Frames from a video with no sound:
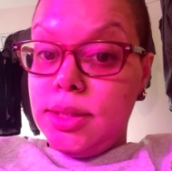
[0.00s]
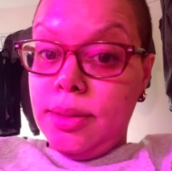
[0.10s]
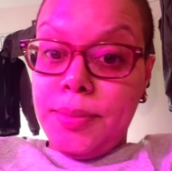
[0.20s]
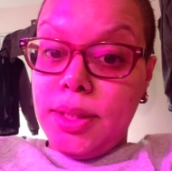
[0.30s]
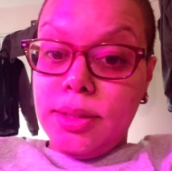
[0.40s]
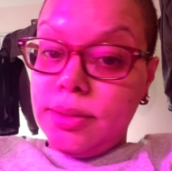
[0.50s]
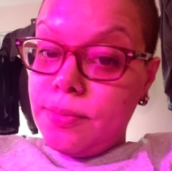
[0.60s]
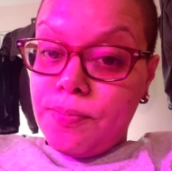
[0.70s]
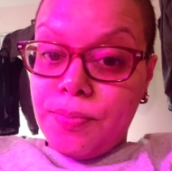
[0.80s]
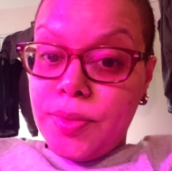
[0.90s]
I mean,
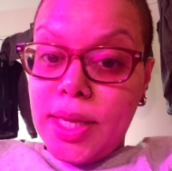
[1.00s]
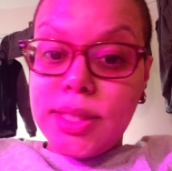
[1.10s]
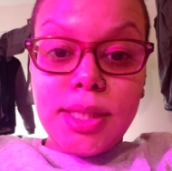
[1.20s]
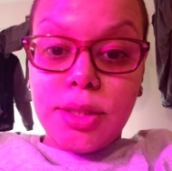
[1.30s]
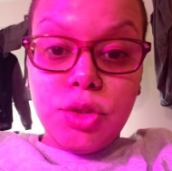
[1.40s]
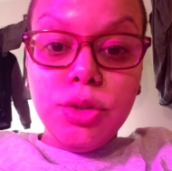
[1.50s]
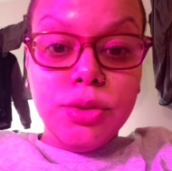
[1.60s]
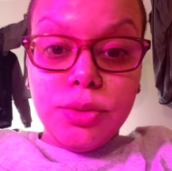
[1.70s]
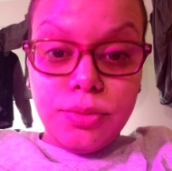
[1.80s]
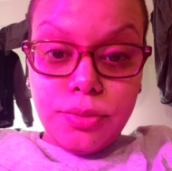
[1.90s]
that's not
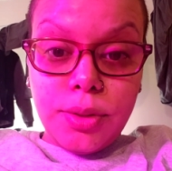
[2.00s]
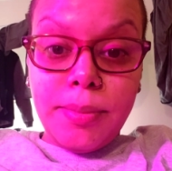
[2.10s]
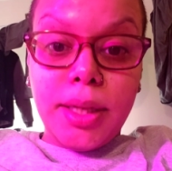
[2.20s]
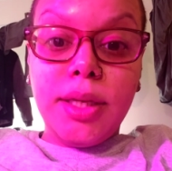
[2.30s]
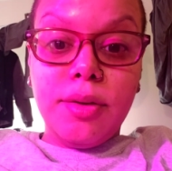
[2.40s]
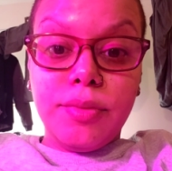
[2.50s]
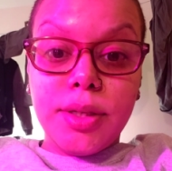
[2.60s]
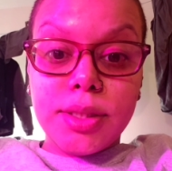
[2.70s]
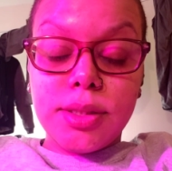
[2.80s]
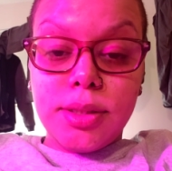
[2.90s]
true for many of
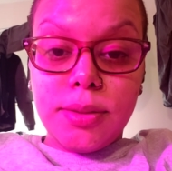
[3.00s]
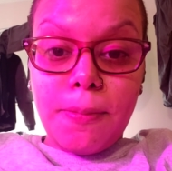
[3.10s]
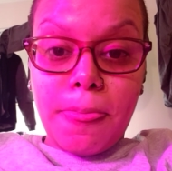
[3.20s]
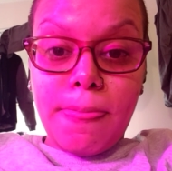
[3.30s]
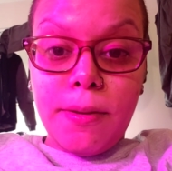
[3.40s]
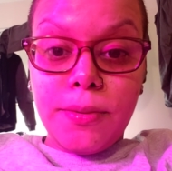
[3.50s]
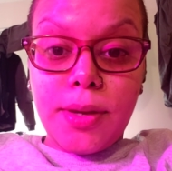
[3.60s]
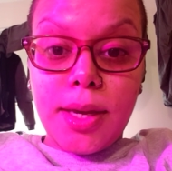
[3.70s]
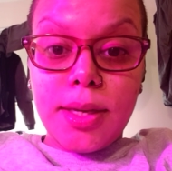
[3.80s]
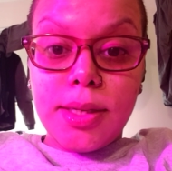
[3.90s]
us,
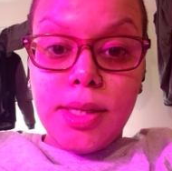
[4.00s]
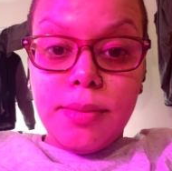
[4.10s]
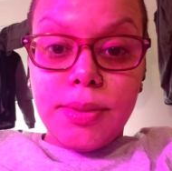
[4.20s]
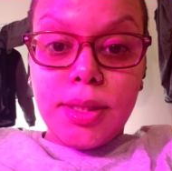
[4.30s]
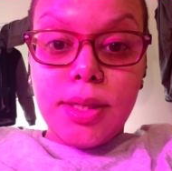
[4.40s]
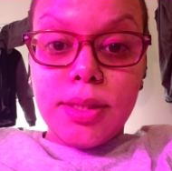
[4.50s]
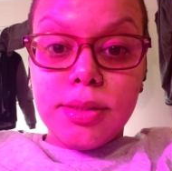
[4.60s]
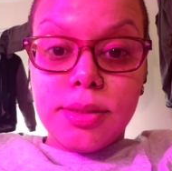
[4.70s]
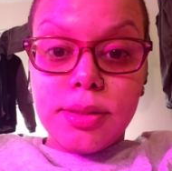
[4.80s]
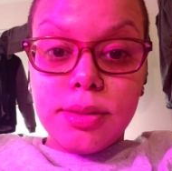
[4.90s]
okay?
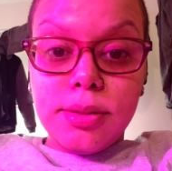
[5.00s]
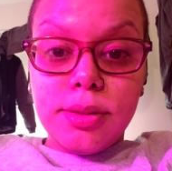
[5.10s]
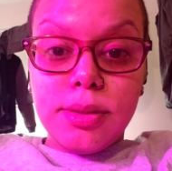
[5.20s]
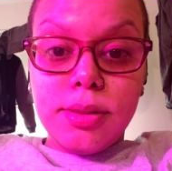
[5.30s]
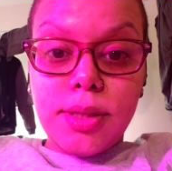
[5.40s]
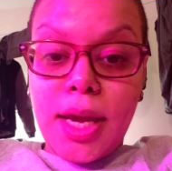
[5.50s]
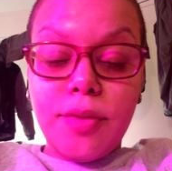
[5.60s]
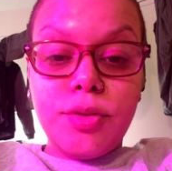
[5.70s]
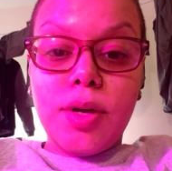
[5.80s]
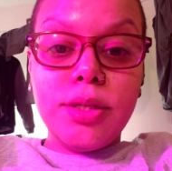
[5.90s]
Because
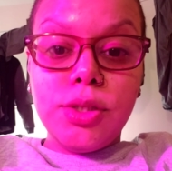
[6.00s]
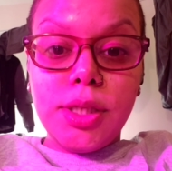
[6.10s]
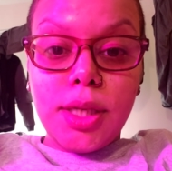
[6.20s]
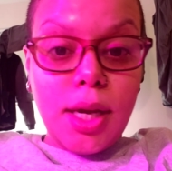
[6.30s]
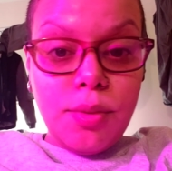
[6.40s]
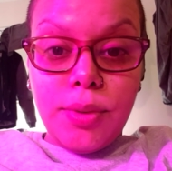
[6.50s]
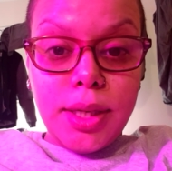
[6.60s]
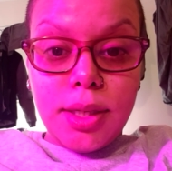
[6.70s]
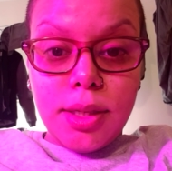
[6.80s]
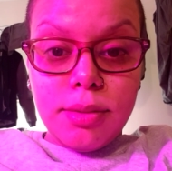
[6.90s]
after I drink, I
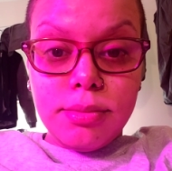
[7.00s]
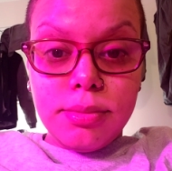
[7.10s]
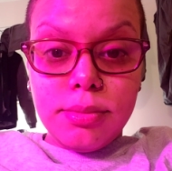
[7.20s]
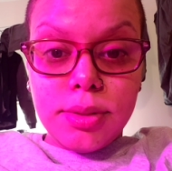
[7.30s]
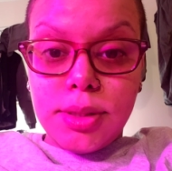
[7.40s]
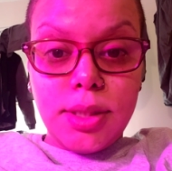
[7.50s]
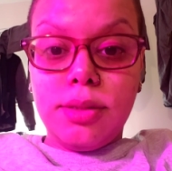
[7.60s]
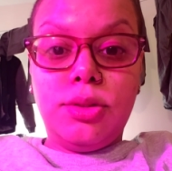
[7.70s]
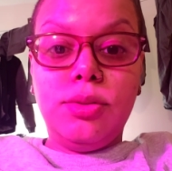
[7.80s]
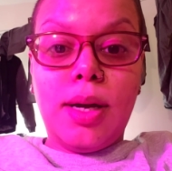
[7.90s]
wake up
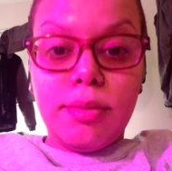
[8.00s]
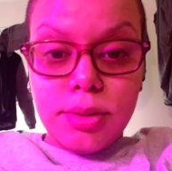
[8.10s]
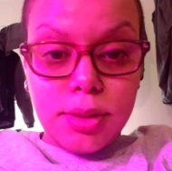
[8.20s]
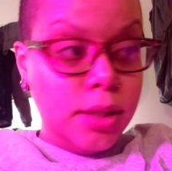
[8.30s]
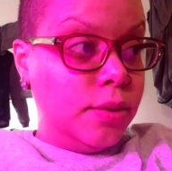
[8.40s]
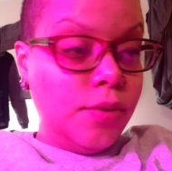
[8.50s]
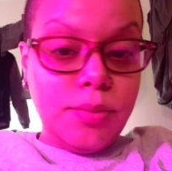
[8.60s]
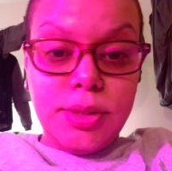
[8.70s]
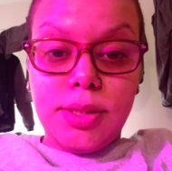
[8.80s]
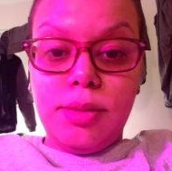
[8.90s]
2 hours. If
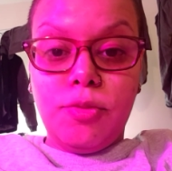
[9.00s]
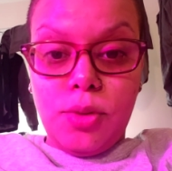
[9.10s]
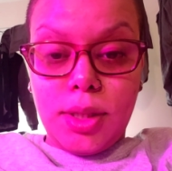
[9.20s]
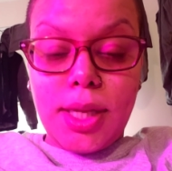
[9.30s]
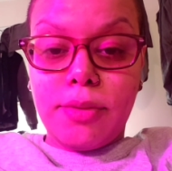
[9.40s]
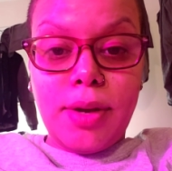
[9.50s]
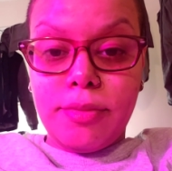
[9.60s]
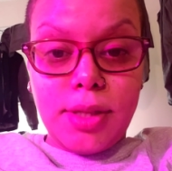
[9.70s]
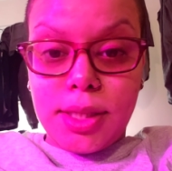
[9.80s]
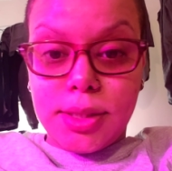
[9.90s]
I went to sleep 4 o'clock,
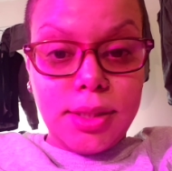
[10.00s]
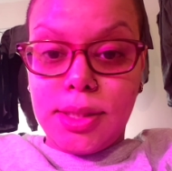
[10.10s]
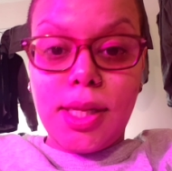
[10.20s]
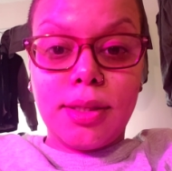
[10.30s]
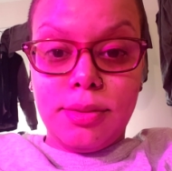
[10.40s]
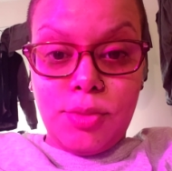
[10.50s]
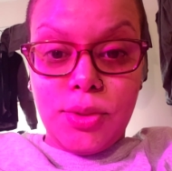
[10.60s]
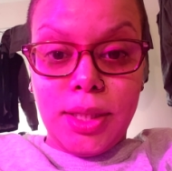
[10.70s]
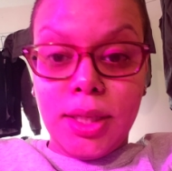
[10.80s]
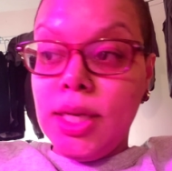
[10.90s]
5 o'clock, 6 o'clock in the
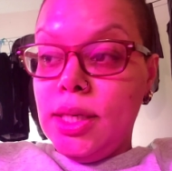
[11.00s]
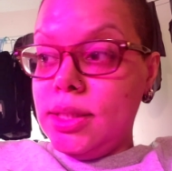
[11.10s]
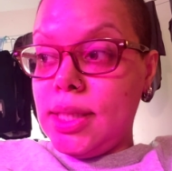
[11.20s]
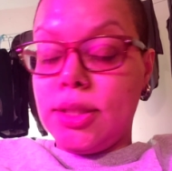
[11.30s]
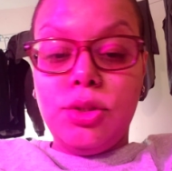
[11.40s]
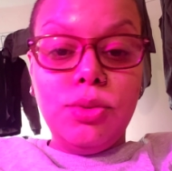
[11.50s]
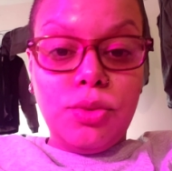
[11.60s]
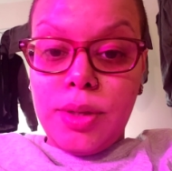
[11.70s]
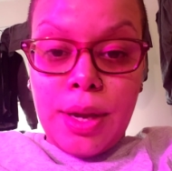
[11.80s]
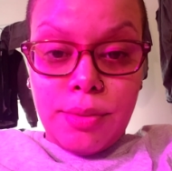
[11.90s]
morning, it's like
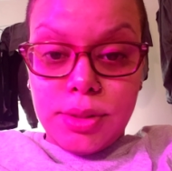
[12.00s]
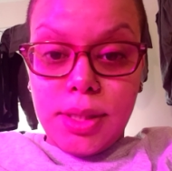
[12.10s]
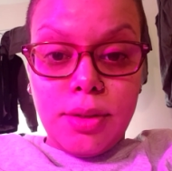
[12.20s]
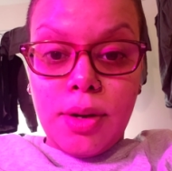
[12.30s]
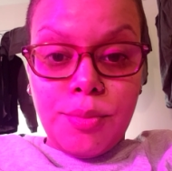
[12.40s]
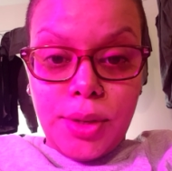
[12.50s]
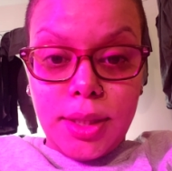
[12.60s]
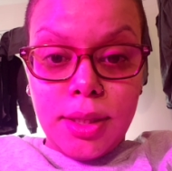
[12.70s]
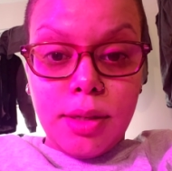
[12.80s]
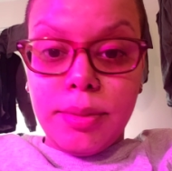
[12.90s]
2-3 hours later, I'm
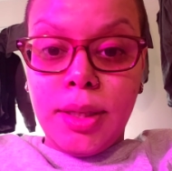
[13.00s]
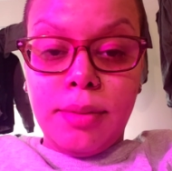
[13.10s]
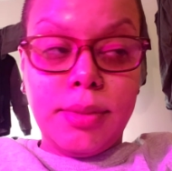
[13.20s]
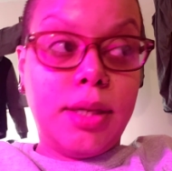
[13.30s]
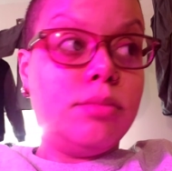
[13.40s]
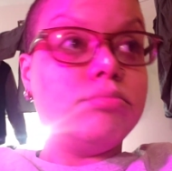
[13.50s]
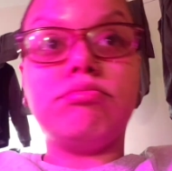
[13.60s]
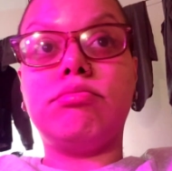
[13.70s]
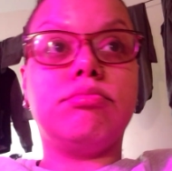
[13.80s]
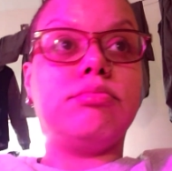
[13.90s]
waking up and I'm like,
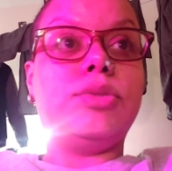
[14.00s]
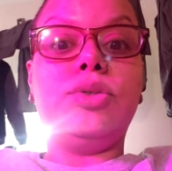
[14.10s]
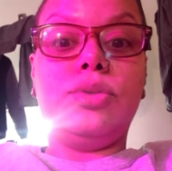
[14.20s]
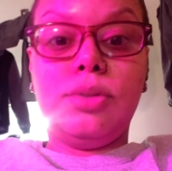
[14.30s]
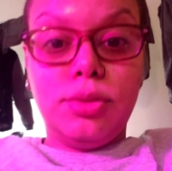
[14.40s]
I